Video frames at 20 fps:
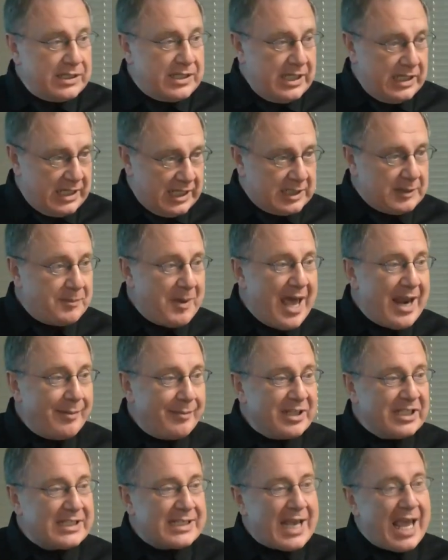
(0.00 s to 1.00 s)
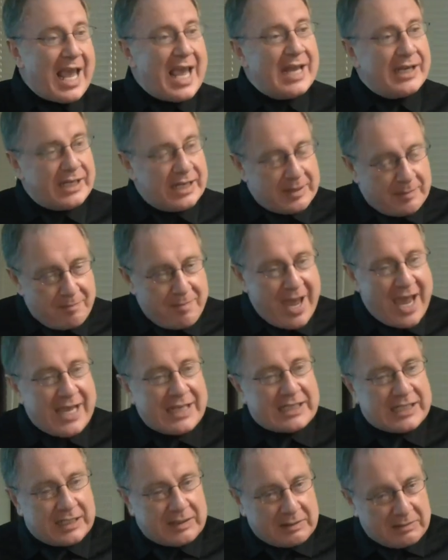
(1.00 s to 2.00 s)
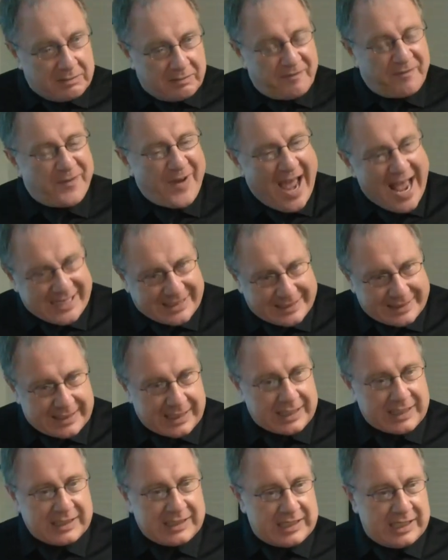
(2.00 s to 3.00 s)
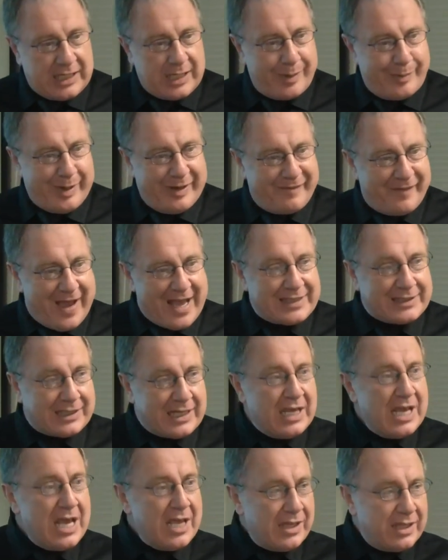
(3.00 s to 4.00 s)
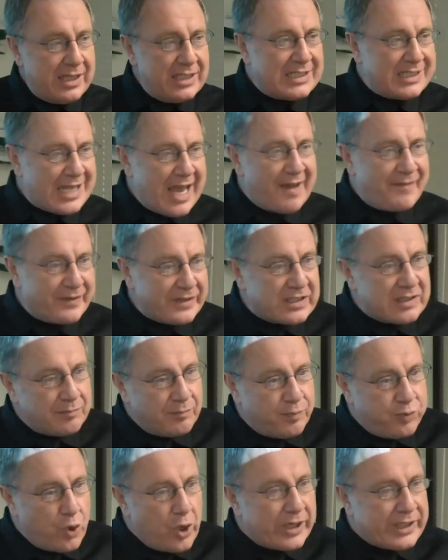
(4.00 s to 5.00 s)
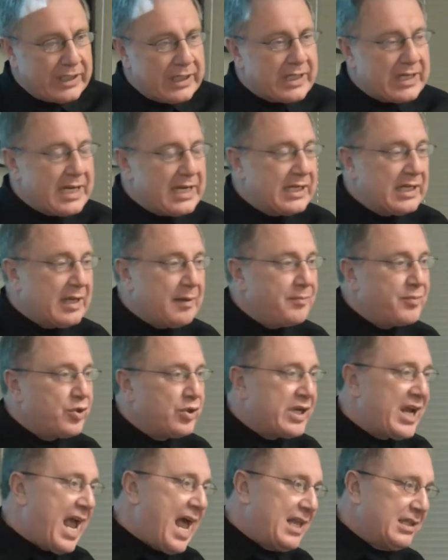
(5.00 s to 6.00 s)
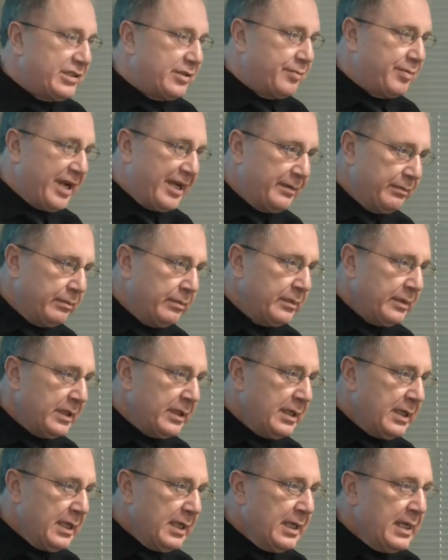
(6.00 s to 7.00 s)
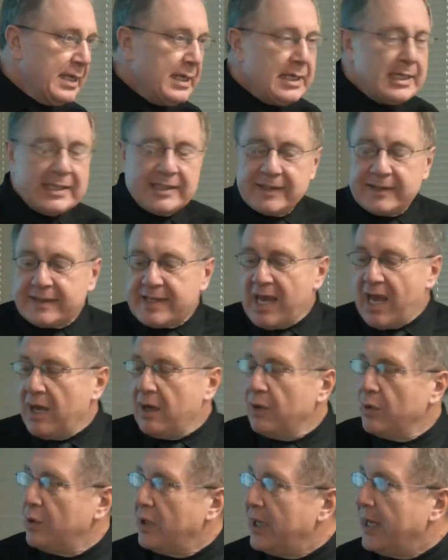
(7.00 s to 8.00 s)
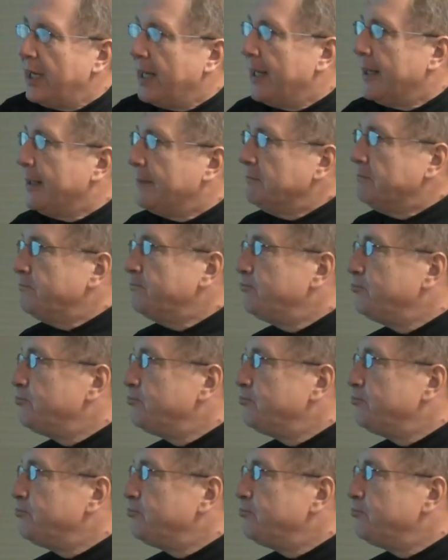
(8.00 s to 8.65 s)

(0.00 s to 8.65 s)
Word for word: did experiments and it makes it faster, considerably faster. This stuff is important in computer algebra. So, uh,